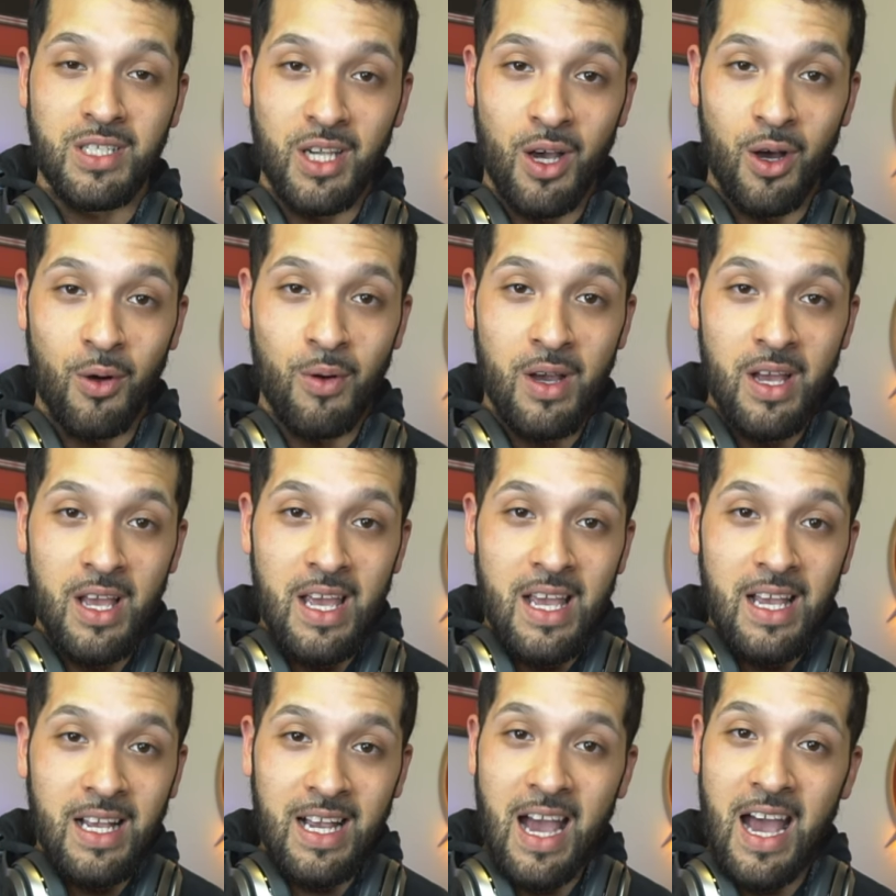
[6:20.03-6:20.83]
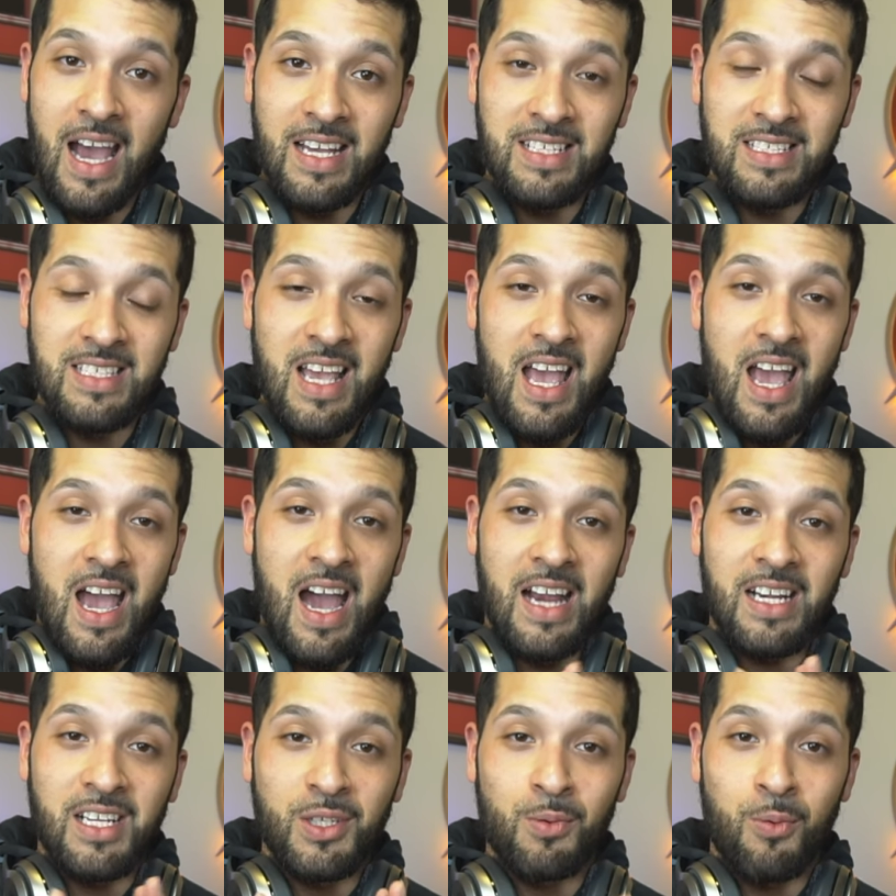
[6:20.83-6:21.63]
So guys,
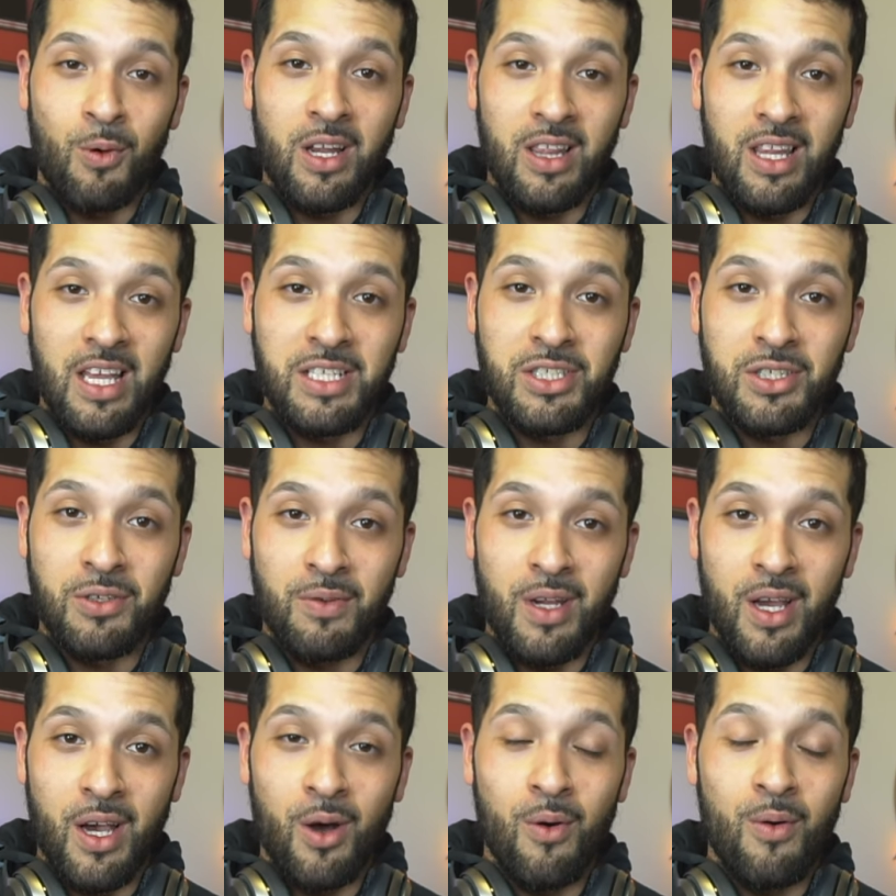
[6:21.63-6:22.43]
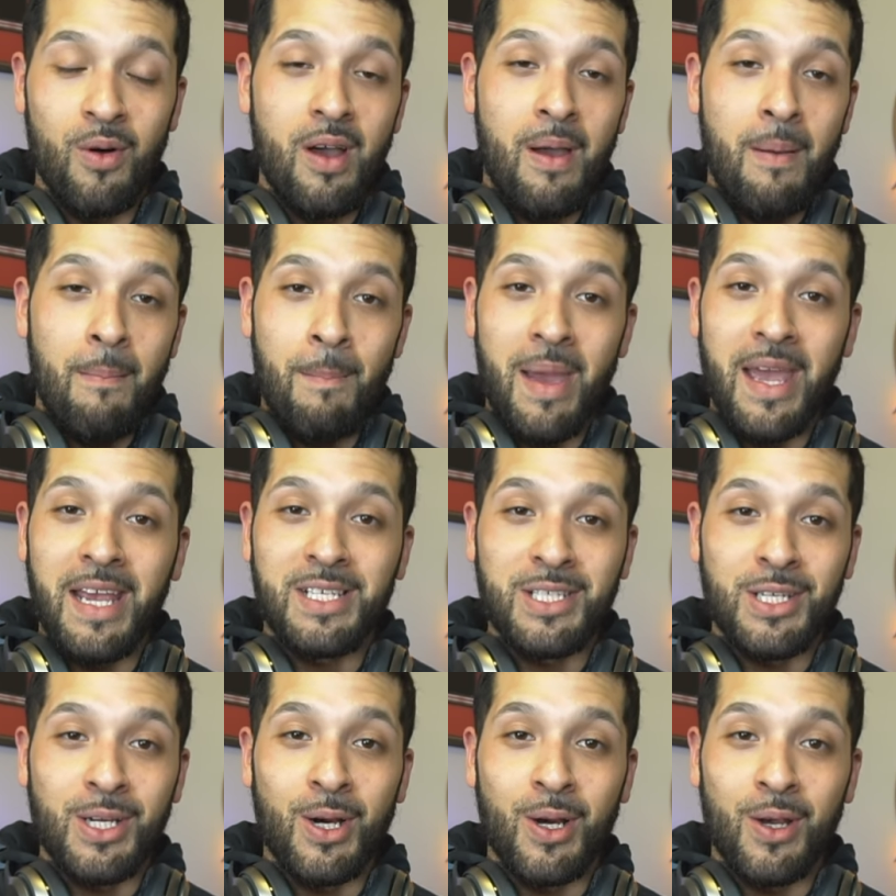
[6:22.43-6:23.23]
I just want to let you know,
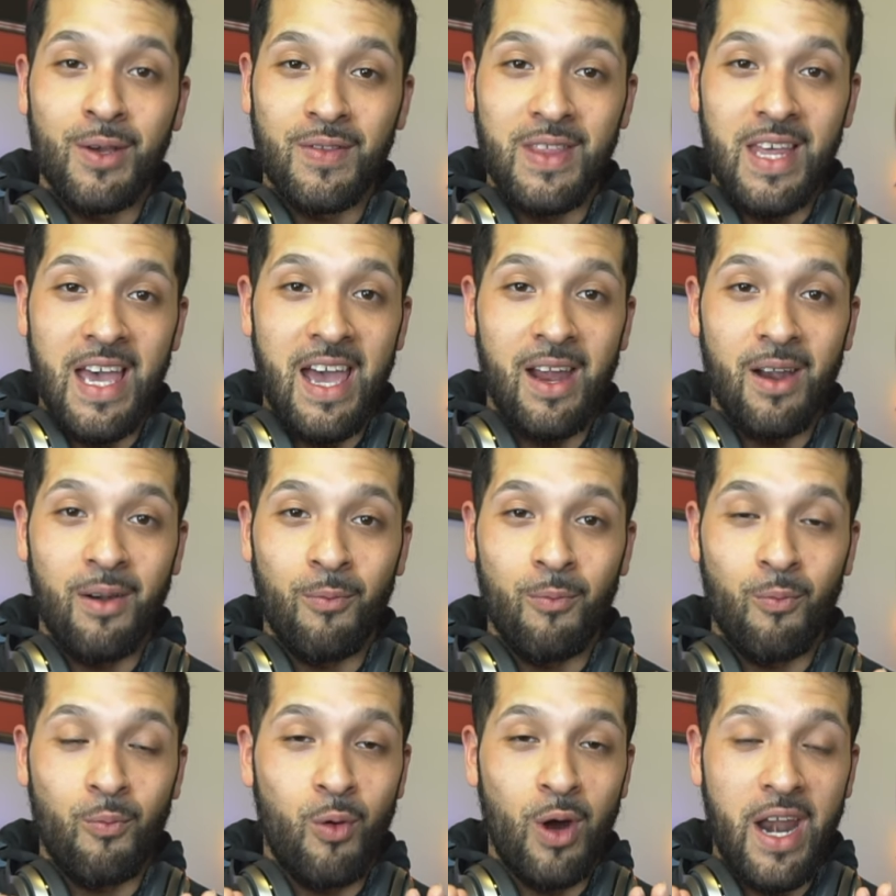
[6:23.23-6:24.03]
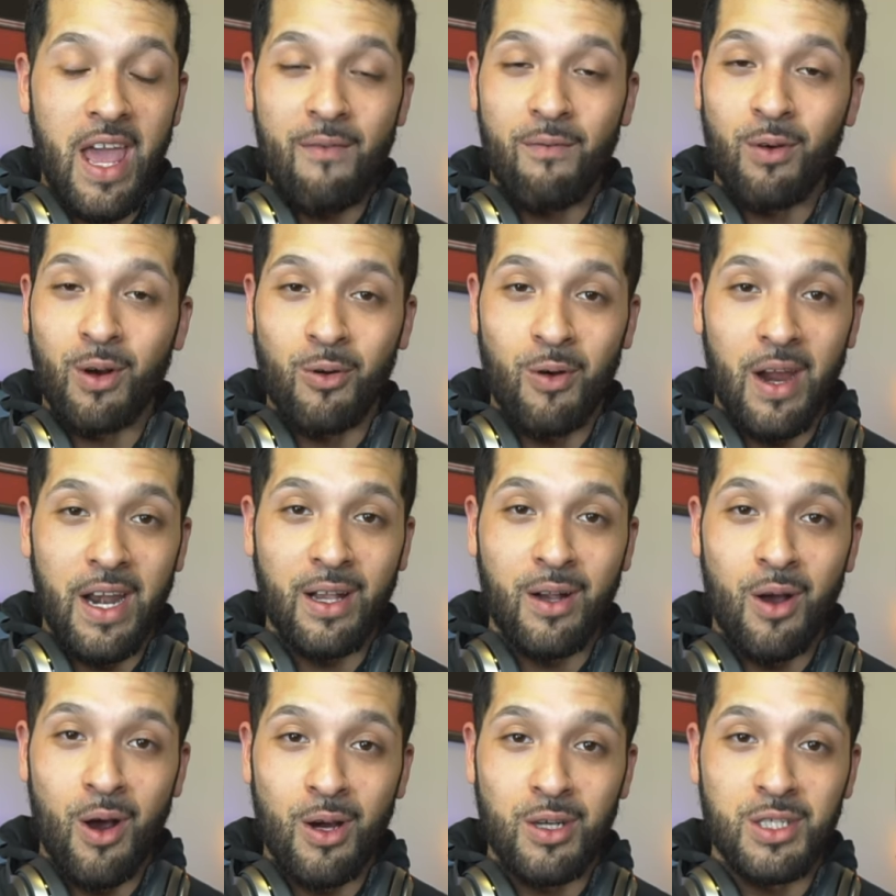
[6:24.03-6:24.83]
make sure that whatever
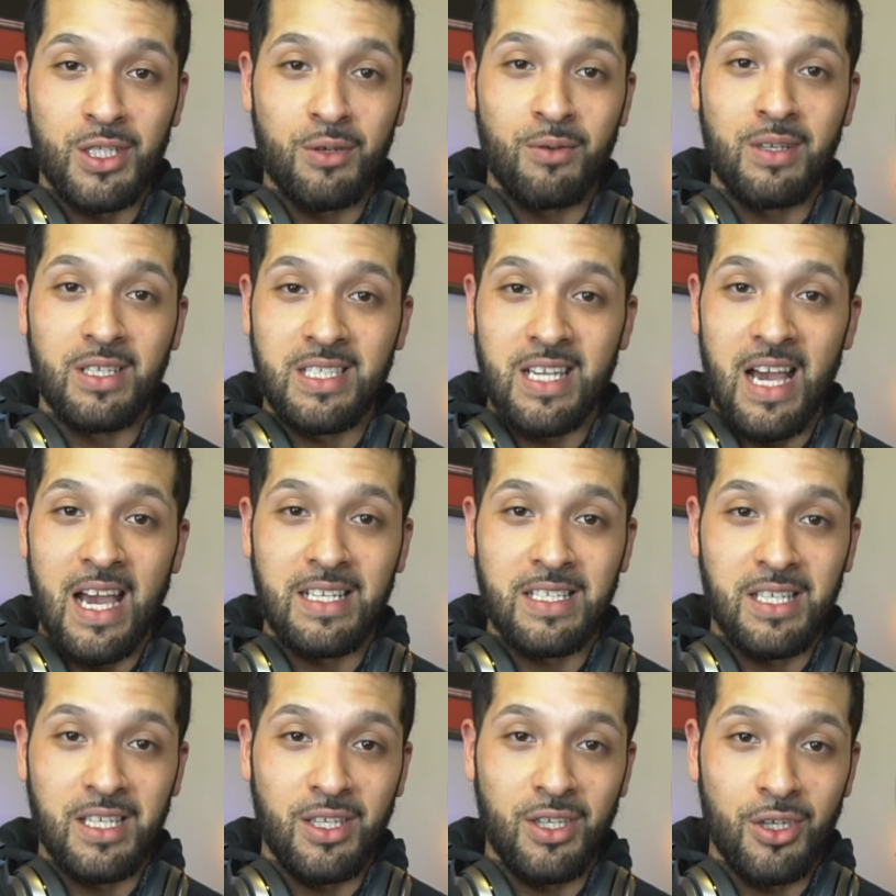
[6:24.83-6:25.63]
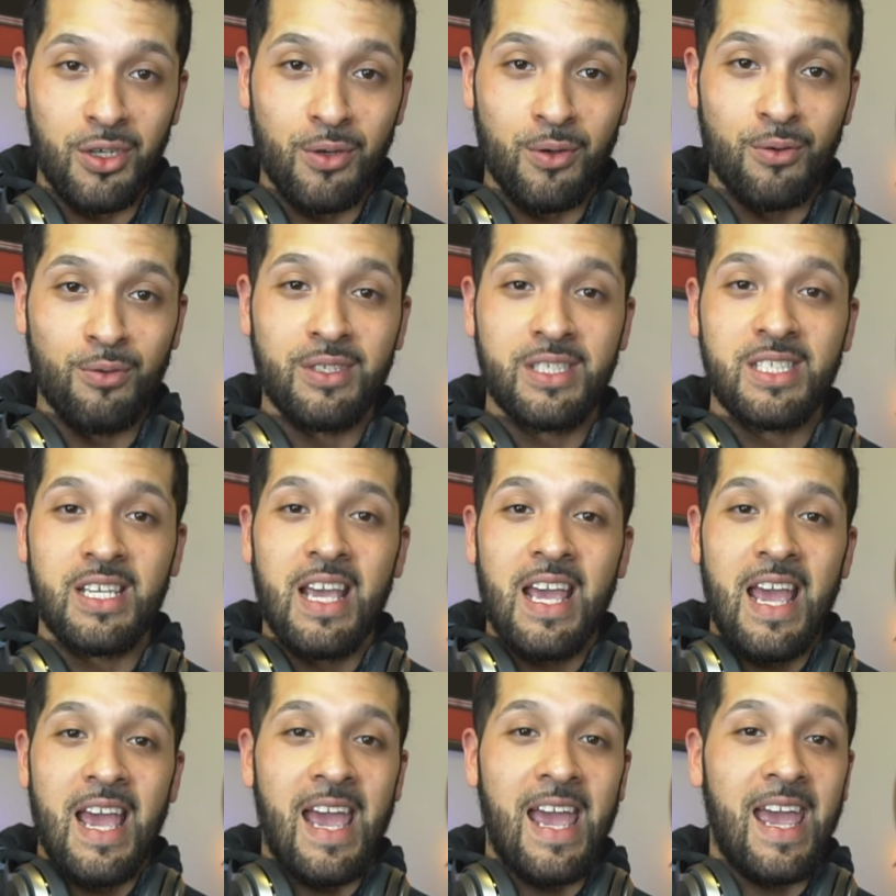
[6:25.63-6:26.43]
credit cards you decide to use,
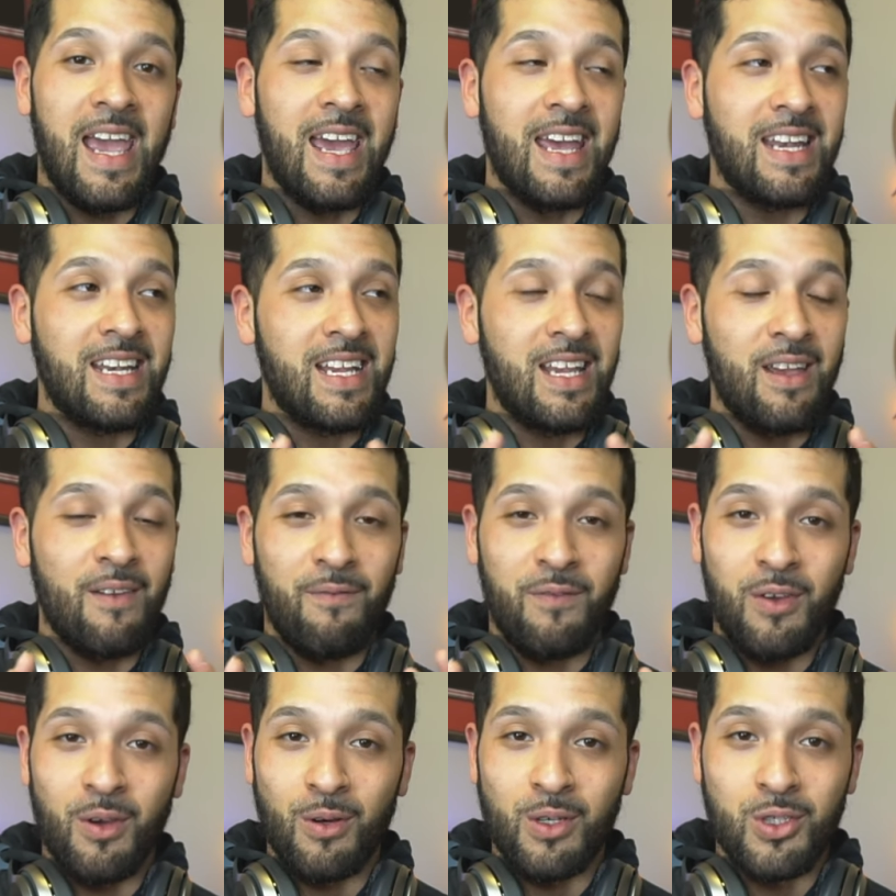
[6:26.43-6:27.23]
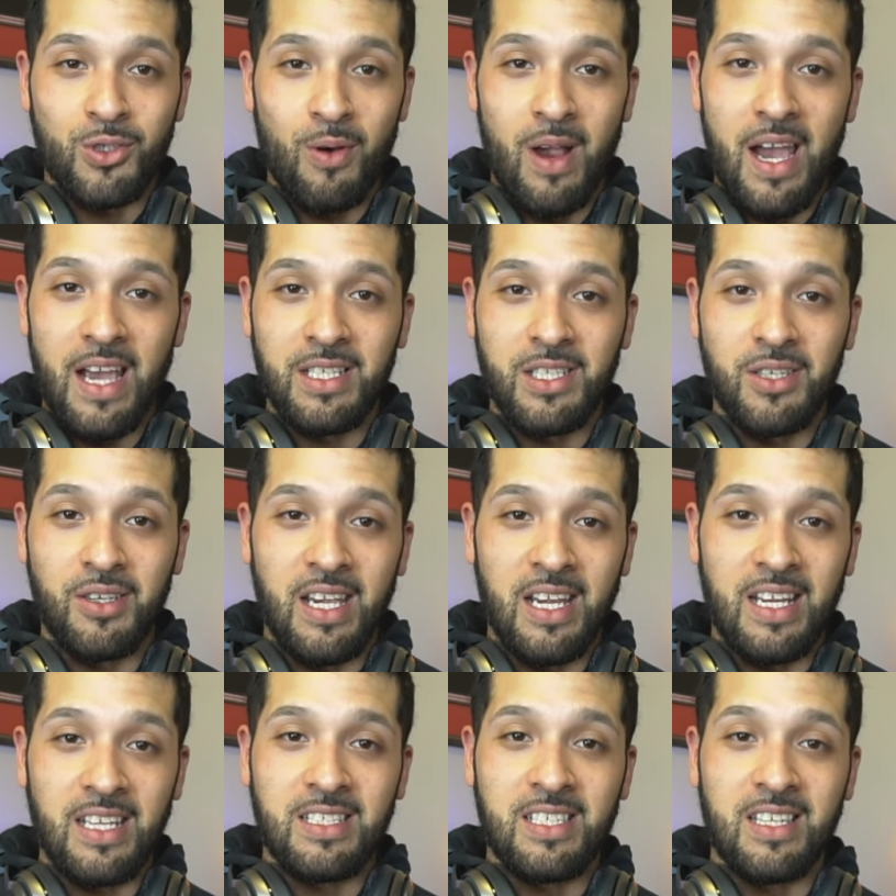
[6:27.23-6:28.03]
and if you're trying to
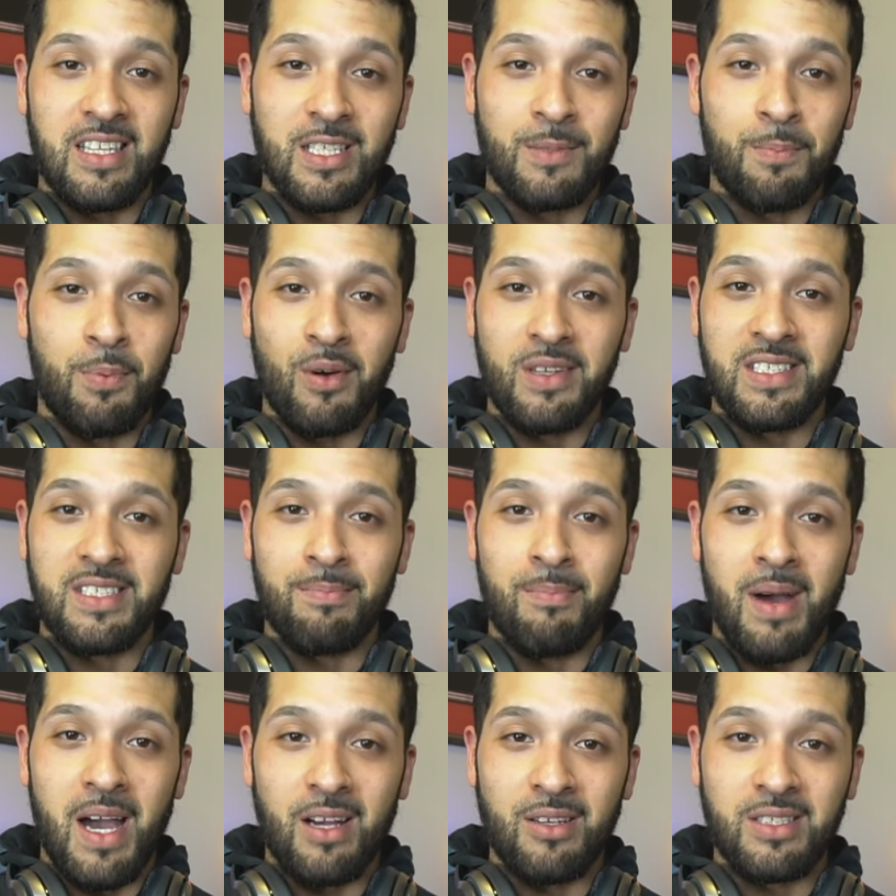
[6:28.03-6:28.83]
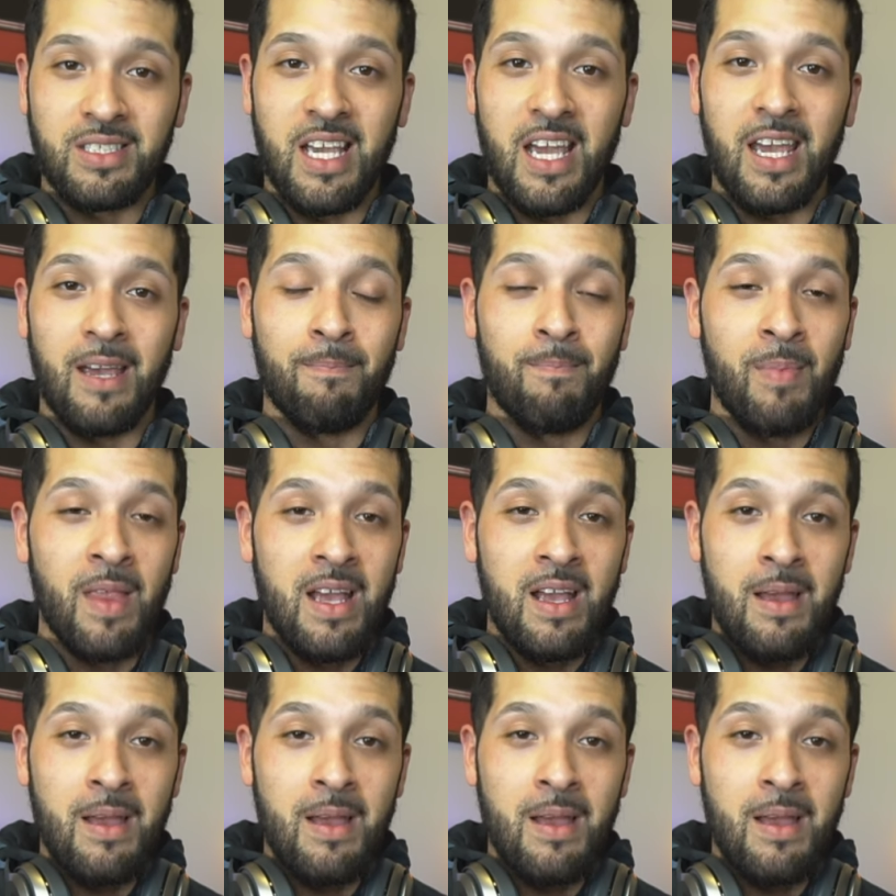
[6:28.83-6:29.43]
get into this points and miles game,